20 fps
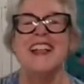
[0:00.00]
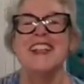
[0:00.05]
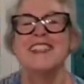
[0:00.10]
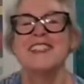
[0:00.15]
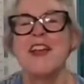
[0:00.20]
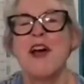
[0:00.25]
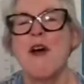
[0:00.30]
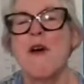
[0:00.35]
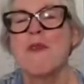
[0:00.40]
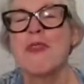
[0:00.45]

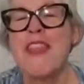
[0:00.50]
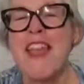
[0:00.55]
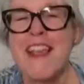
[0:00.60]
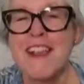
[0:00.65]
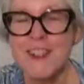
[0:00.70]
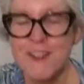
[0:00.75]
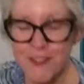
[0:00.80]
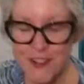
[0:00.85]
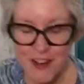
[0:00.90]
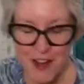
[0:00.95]
So
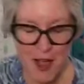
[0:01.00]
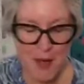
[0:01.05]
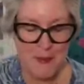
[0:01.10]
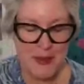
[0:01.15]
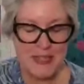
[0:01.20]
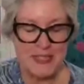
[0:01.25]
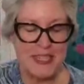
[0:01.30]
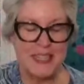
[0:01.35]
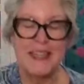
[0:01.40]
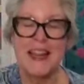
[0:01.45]
thanks for
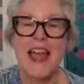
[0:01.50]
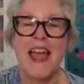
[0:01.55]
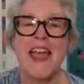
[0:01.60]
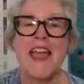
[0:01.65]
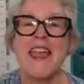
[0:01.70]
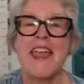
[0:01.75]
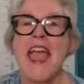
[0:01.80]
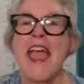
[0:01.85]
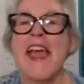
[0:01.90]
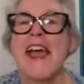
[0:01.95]
coming
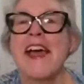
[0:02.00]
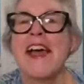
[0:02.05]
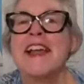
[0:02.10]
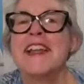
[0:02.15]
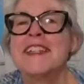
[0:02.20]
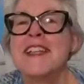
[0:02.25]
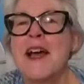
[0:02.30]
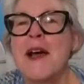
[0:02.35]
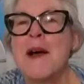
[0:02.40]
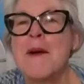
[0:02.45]
today,
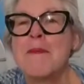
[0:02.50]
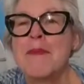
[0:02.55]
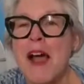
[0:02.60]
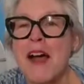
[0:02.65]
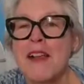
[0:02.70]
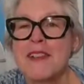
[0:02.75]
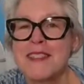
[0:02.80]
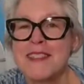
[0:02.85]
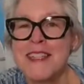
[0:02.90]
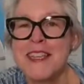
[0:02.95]
and
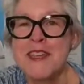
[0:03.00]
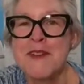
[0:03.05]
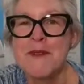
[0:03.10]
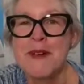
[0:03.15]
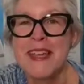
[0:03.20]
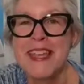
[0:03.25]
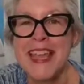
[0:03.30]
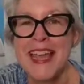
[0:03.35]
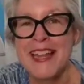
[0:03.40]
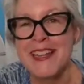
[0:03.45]
I'll see you
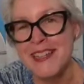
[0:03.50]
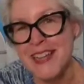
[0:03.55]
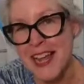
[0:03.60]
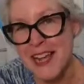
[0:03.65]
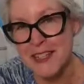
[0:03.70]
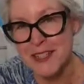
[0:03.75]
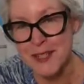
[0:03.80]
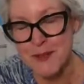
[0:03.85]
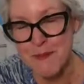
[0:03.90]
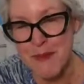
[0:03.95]
again
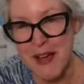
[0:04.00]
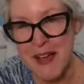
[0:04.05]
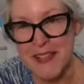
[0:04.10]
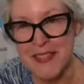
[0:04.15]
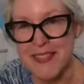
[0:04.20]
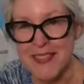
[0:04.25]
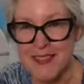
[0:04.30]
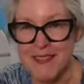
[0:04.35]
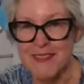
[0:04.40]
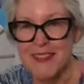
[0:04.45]
next
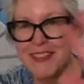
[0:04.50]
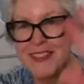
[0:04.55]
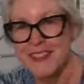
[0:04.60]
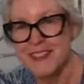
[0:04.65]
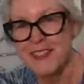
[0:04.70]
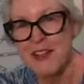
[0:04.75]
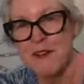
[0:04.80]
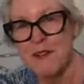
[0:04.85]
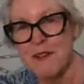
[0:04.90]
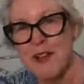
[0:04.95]
month.
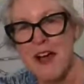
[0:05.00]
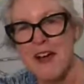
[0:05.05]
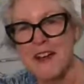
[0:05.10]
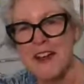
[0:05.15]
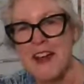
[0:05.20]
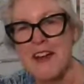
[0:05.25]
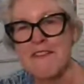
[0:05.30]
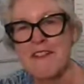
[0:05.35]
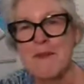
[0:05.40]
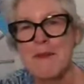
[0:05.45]
So
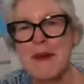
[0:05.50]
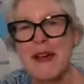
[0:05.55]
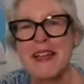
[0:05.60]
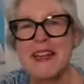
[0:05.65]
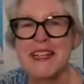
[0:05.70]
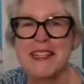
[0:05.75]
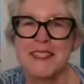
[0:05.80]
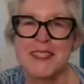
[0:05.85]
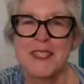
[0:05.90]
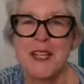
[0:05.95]
long,
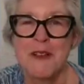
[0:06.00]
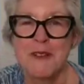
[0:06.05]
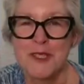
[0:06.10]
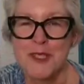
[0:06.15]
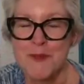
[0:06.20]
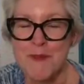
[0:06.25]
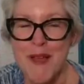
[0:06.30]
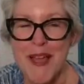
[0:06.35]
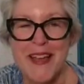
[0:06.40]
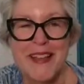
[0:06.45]
everybody. So
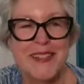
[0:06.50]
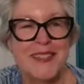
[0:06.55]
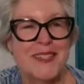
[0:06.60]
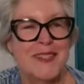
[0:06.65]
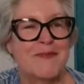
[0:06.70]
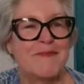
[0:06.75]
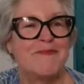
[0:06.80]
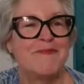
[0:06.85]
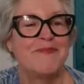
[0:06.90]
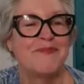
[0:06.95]
SCHMETZ.